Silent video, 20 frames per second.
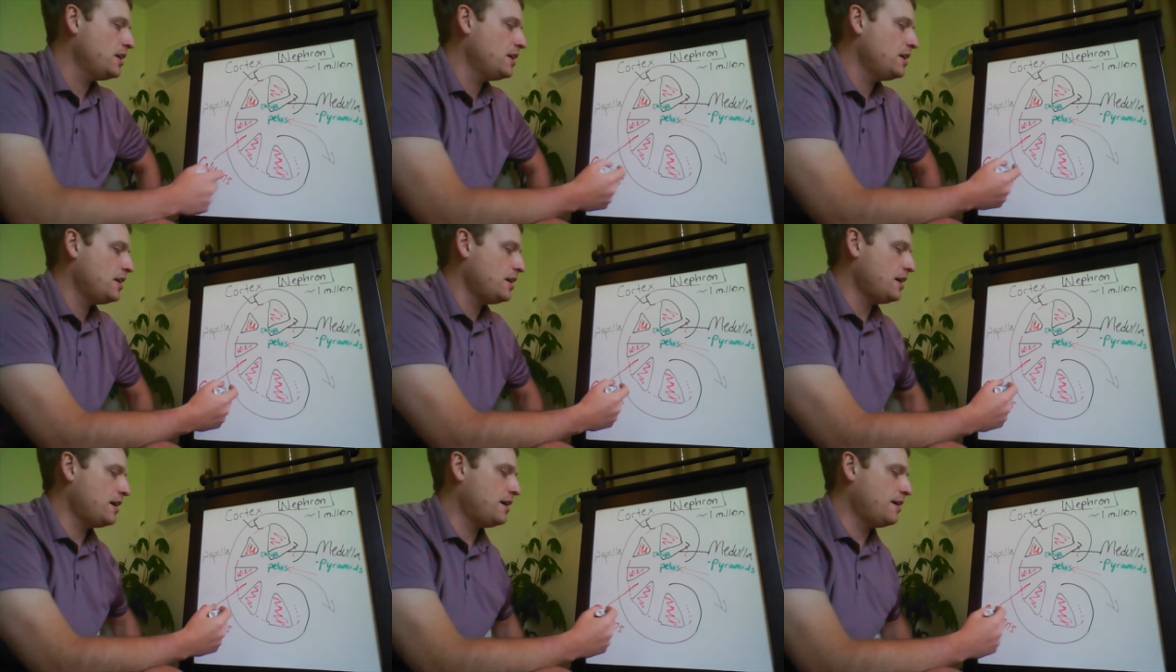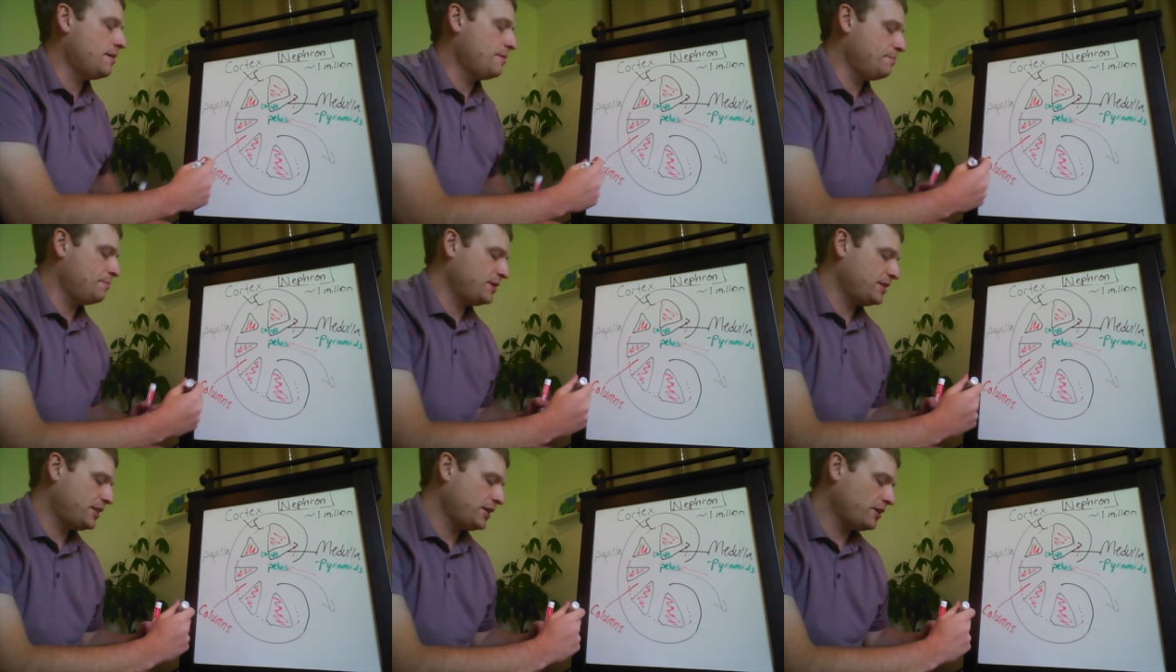
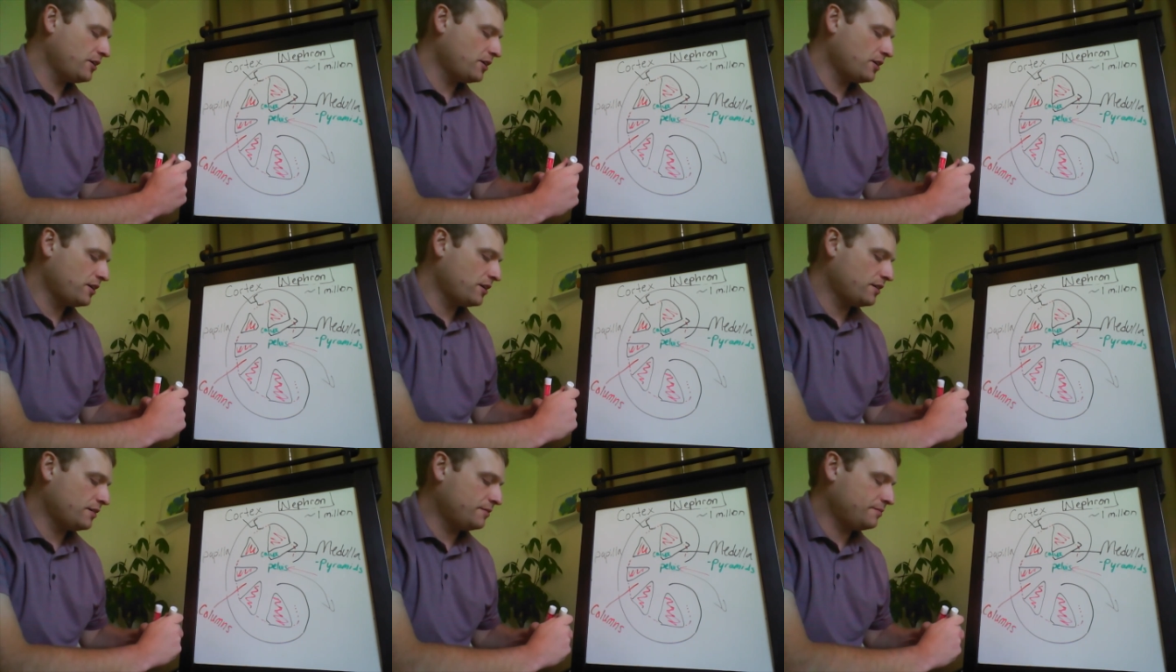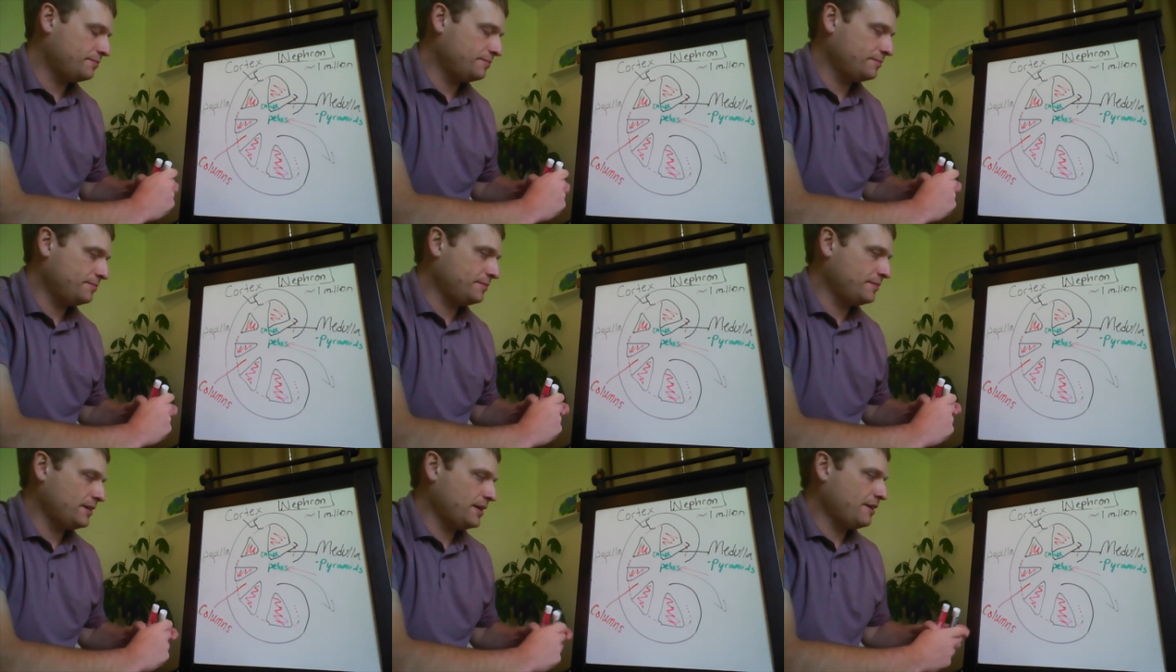But there are
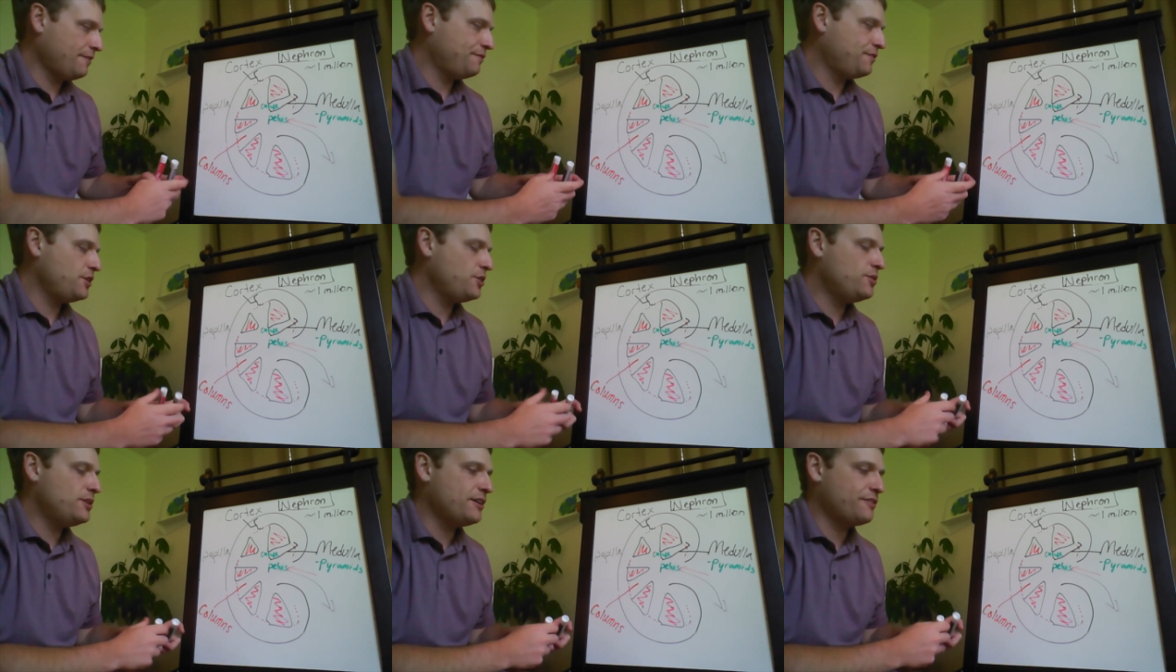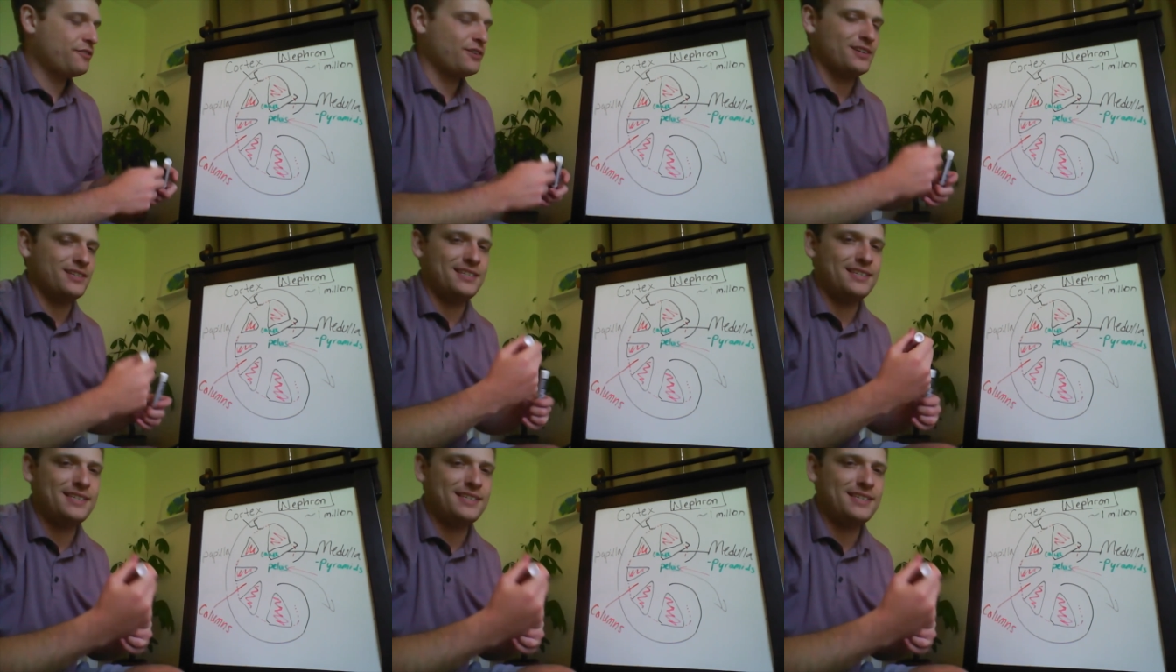a few different